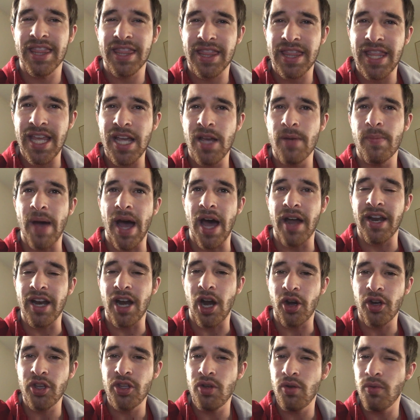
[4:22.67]
Think about it.
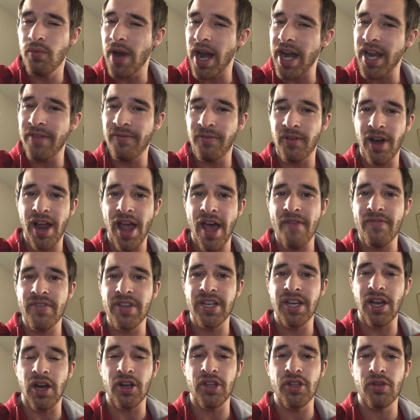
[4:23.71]
Are you ready for
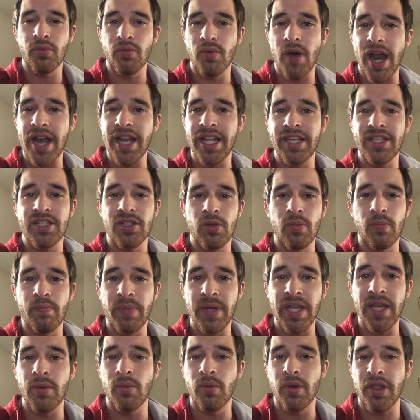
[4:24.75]
heaven? Are you ready to
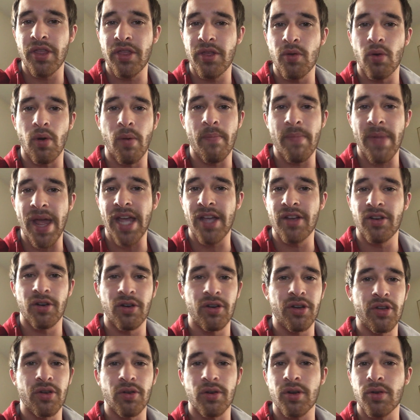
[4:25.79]
be with your
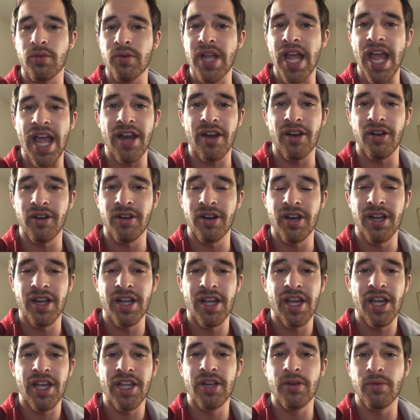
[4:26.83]
Maker, your Creator,
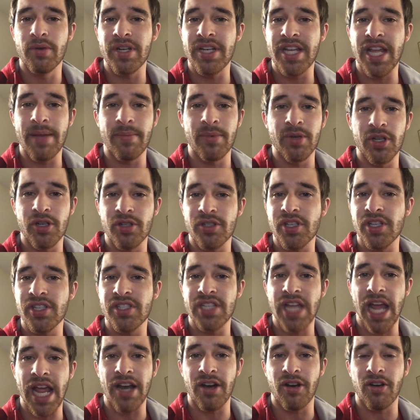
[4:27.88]
your Redeemer, your
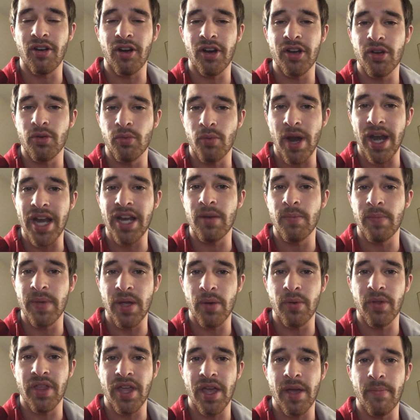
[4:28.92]
Sustainer? Are you ready to
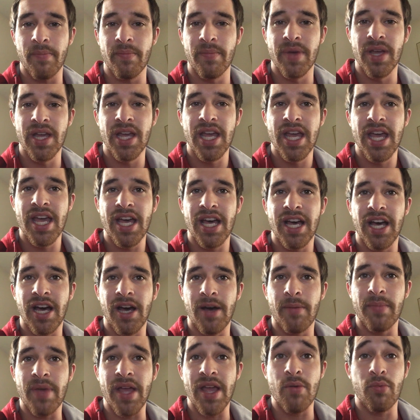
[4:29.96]
be with Him?
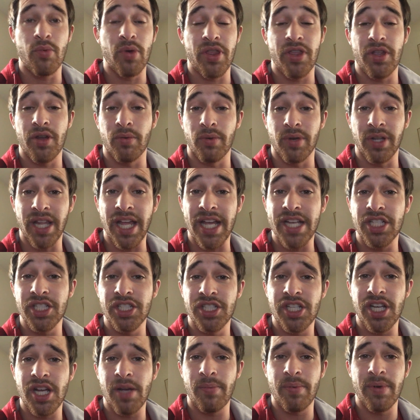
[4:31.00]
With your
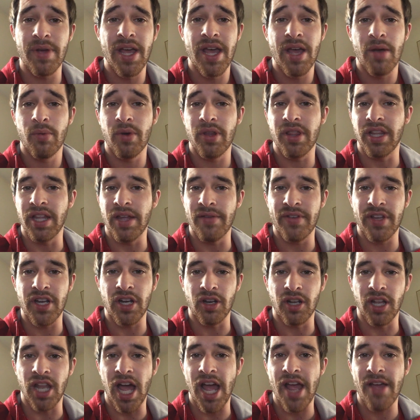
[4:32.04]
relationship, with living
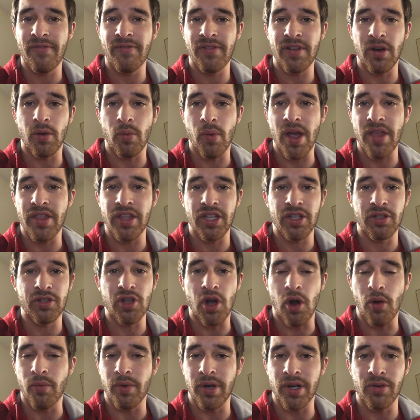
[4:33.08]
your life in a way that you
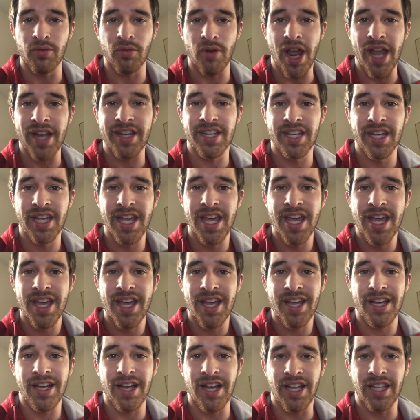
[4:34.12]
don't regret
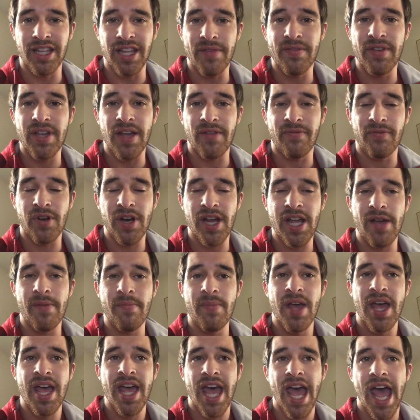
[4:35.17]
living it for
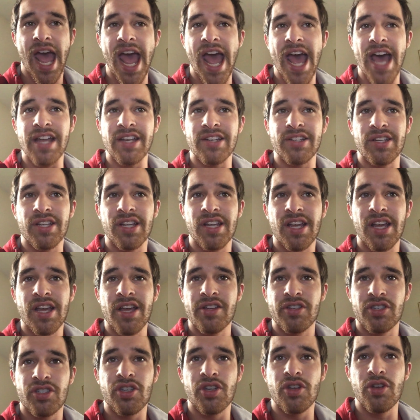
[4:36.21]
Him? And
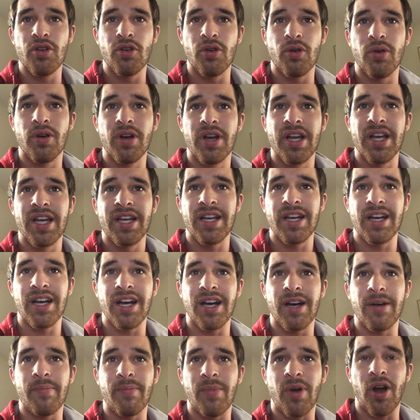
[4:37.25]
two,
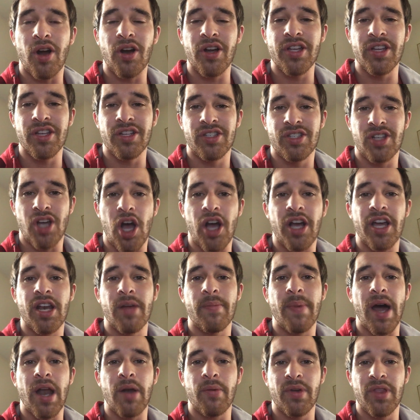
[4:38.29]
are you talking
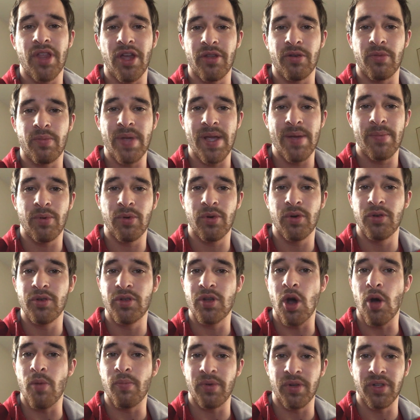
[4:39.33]
about it with other people who
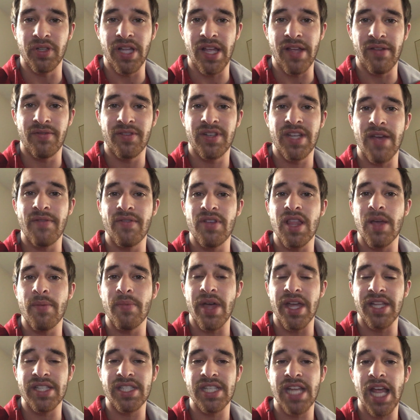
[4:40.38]
don't believe, giving them
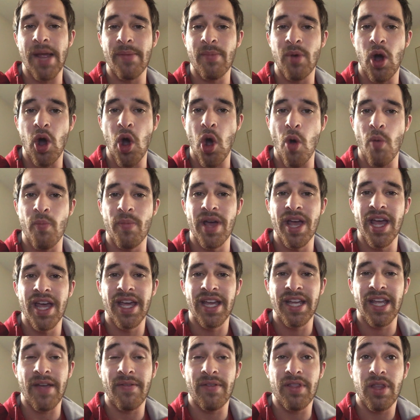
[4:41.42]
that same hope,
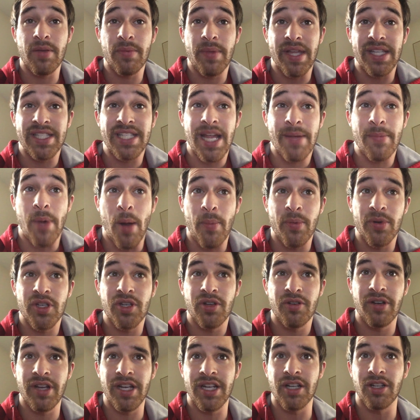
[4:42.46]
giving them that same
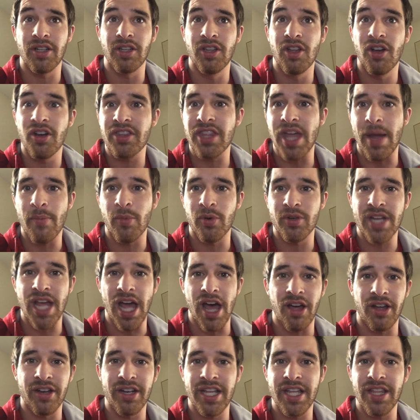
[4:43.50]
opportunity to look that
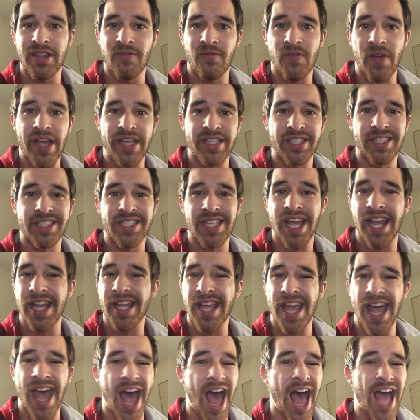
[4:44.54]
mortality in the face and say,
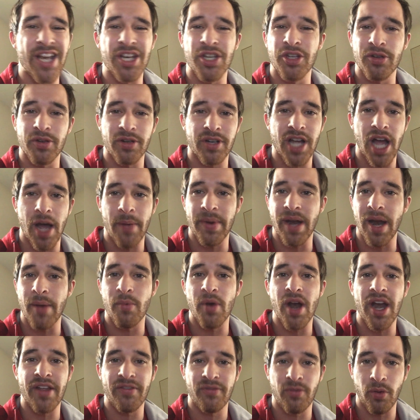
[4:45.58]
yeah, I knew you're coming. I'm
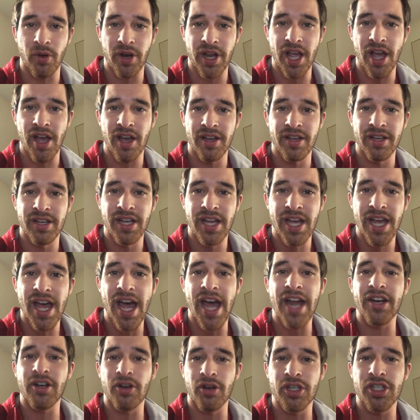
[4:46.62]
ready for you.
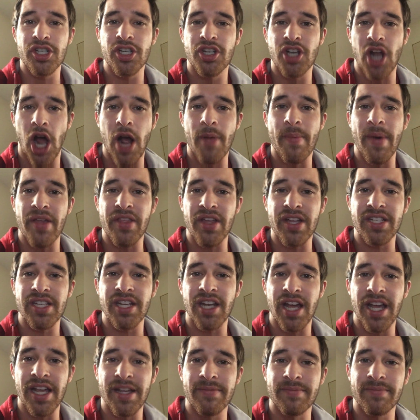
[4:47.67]
I'd encourage you to talk about that
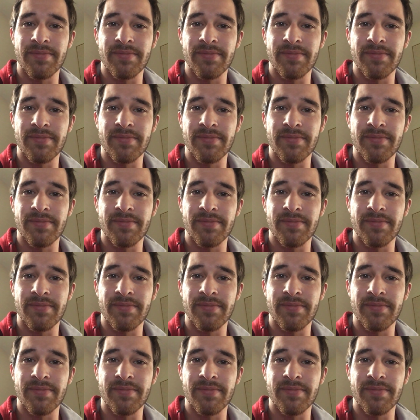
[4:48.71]
tonight.